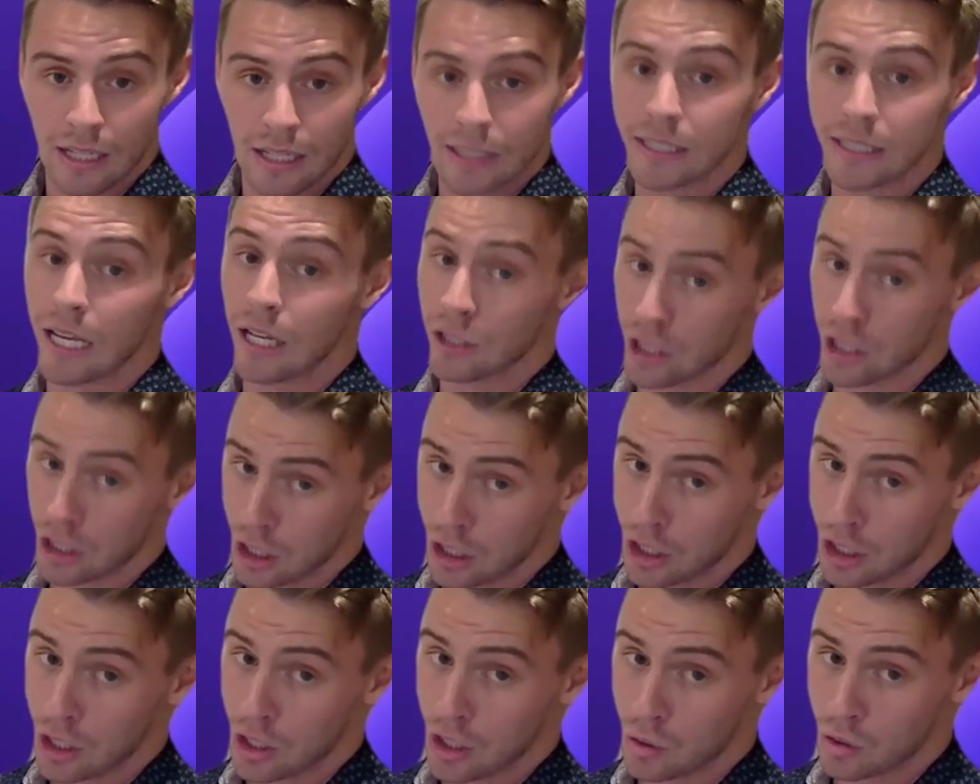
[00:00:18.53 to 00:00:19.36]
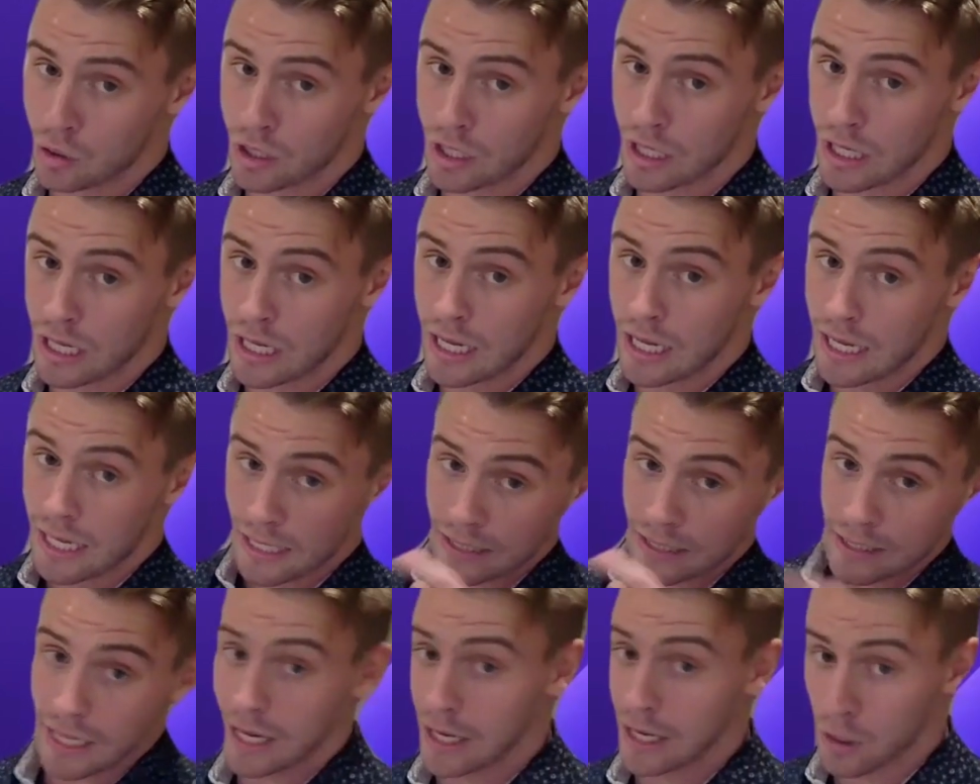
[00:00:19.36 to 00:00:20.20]
Sounds like a doozy.
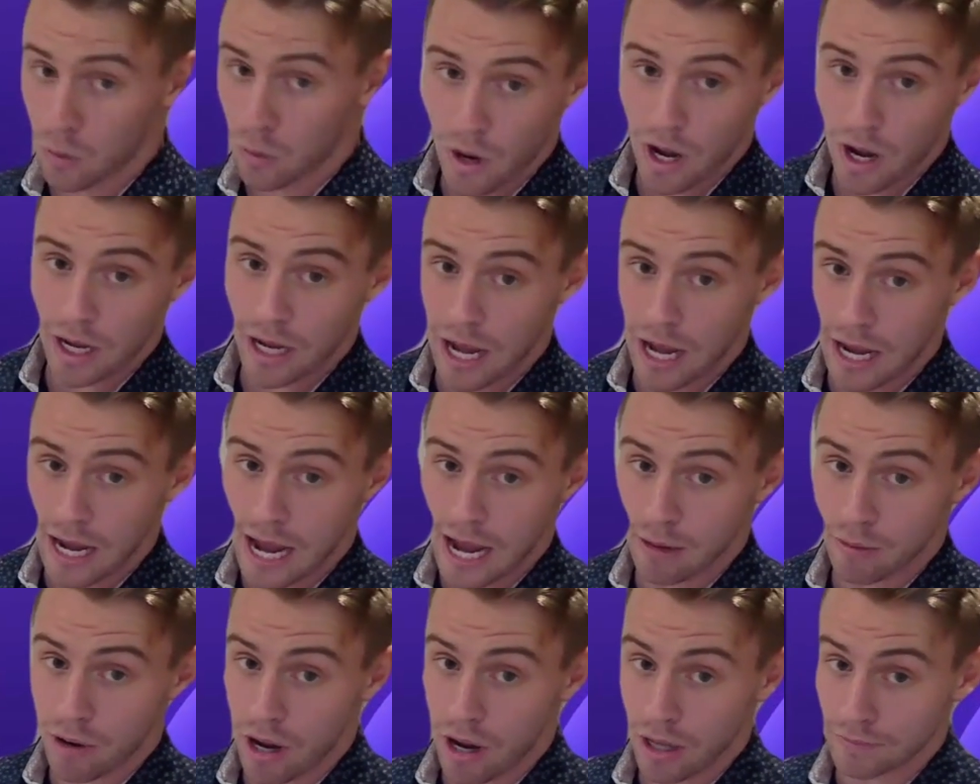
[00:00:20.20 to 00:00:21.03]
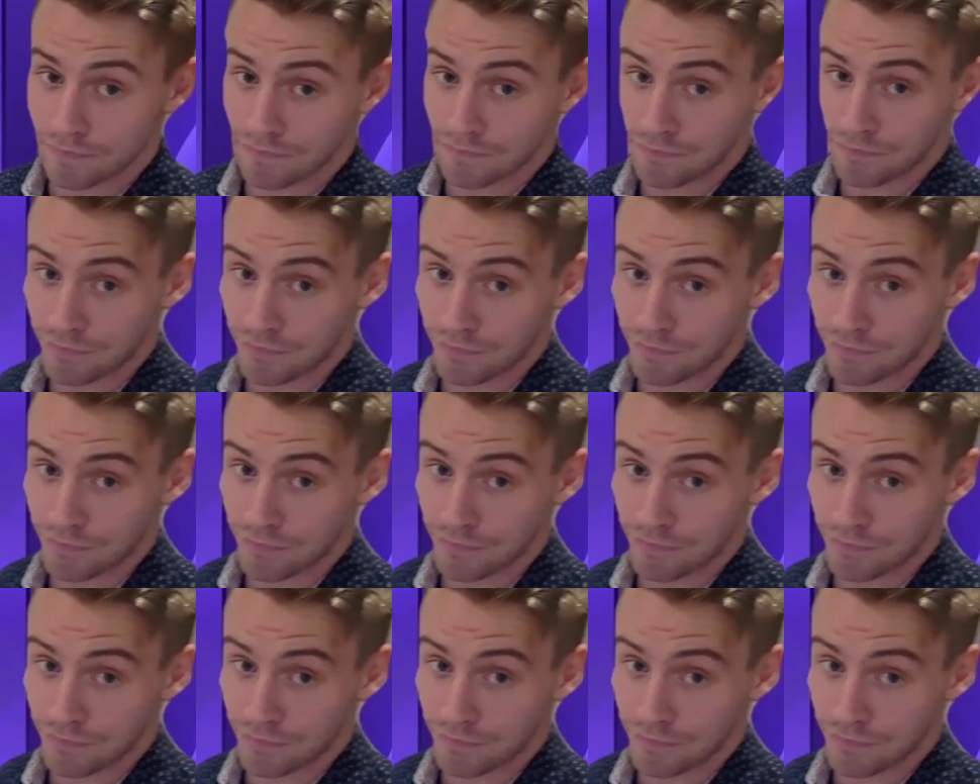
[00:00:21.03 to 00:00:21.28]
Take it away, A.A. Ron.